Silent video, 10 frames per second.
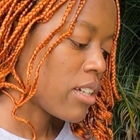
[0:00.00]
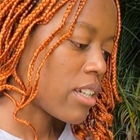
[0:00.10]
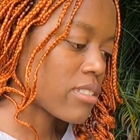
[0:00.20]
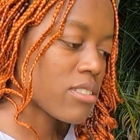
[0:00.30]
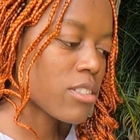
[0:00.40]

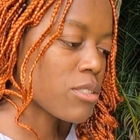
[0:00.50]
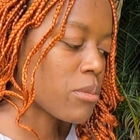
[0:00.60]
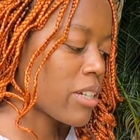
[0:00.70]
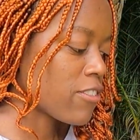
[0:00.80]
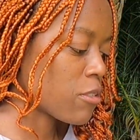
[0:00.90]
and it's a good
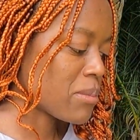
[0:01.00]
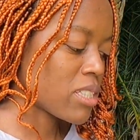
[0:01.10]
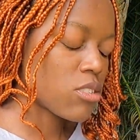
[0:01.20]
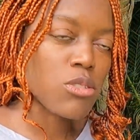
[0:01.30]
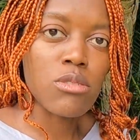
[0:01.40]
way for
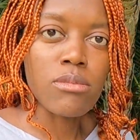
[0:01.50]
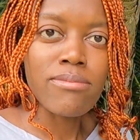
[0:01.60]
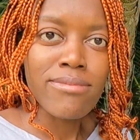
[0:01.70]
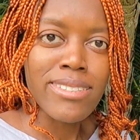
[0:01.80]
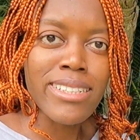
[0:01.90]
me to
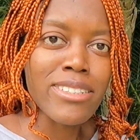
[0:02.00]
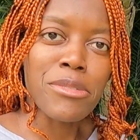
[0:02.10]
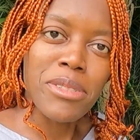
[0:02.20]
get